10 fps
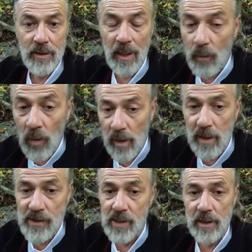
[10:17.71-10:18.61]
They want
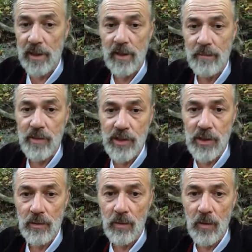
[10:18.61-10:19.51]
us at the company
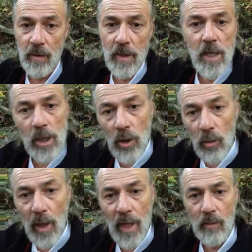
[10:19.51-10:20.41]
store.
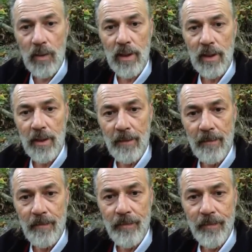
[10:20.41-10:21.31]
Right wing.
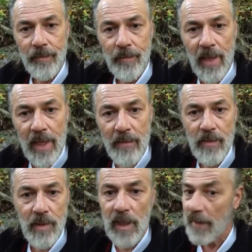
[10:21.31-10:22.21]

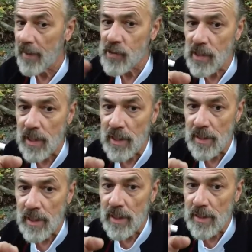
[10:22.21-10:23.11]
Everybody. I'm not
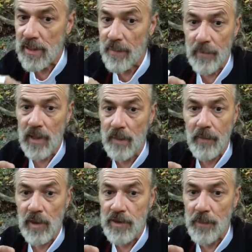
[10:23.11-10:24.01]
saying the Democratic
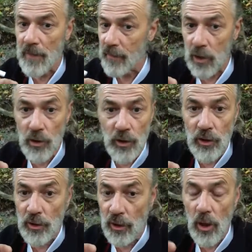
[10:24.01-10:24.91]
Party's perfect.
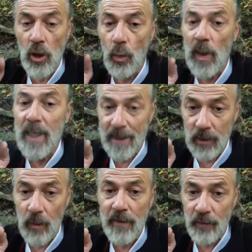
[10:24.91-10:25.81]
No. We got
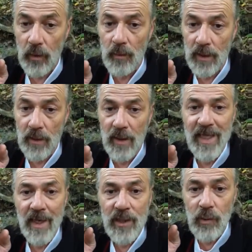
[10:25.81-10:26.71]
the way forward, though.
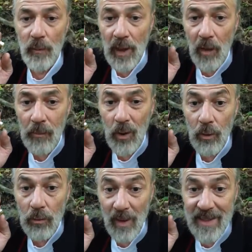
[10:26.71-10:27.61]
That's what we call
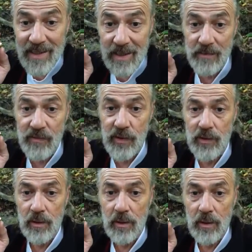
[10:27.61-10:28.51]
progressives.